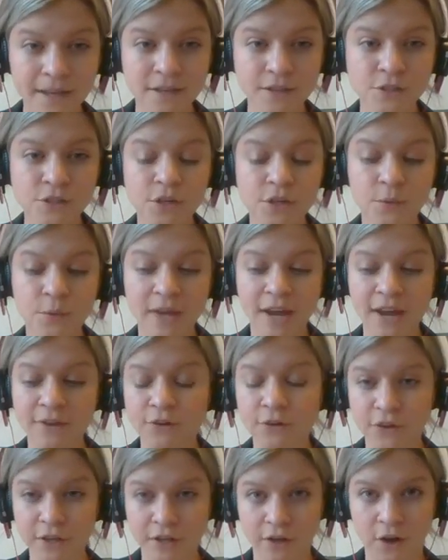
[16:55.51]
So we have
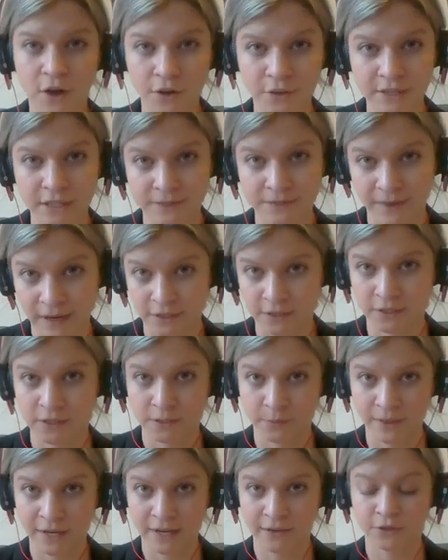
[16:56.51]
to look at all these
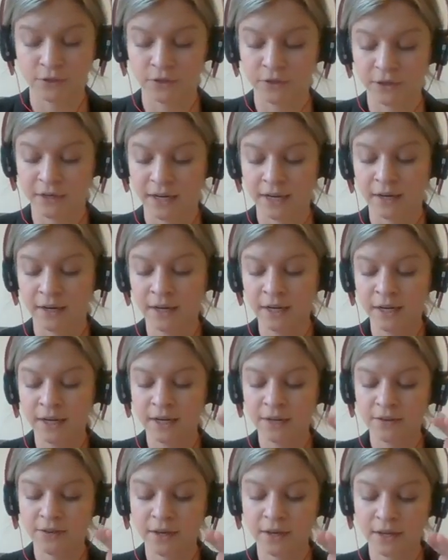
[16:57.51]
factors. We have to look at
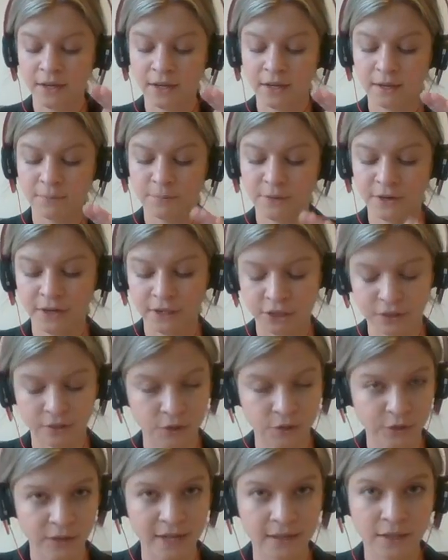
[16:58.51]
the production
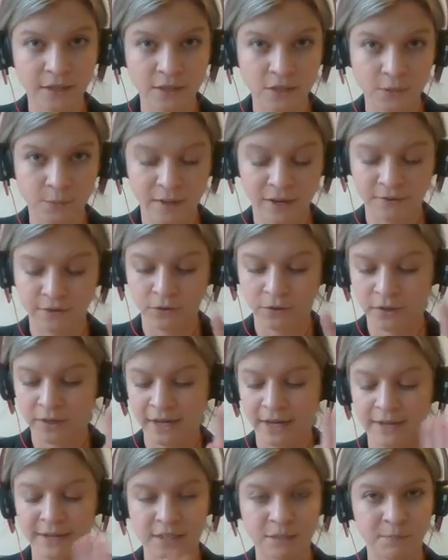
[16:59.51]
of trehalose. We have to look
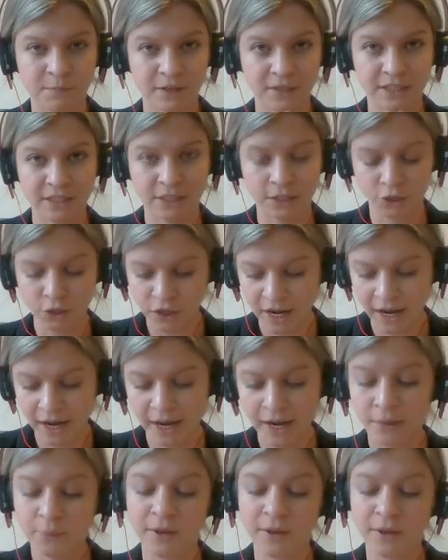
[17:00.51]
at its ability to dry.